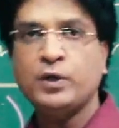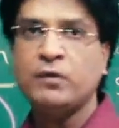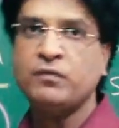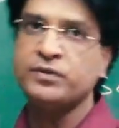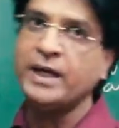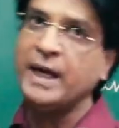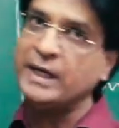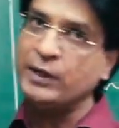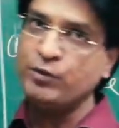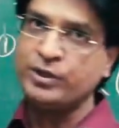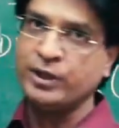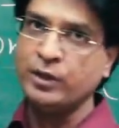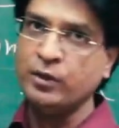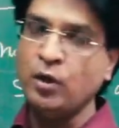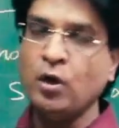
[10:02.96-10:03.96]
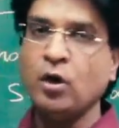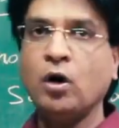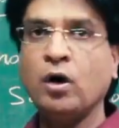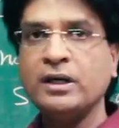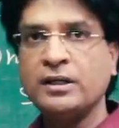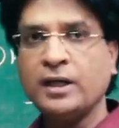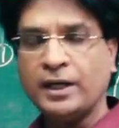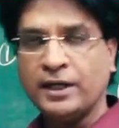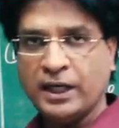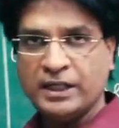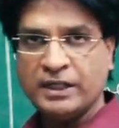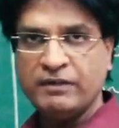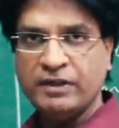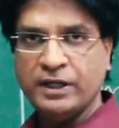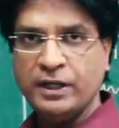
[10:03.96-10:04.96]
of dilution on
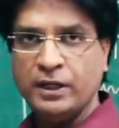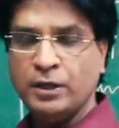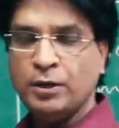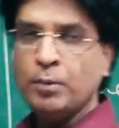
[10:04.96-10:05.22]
conductivity,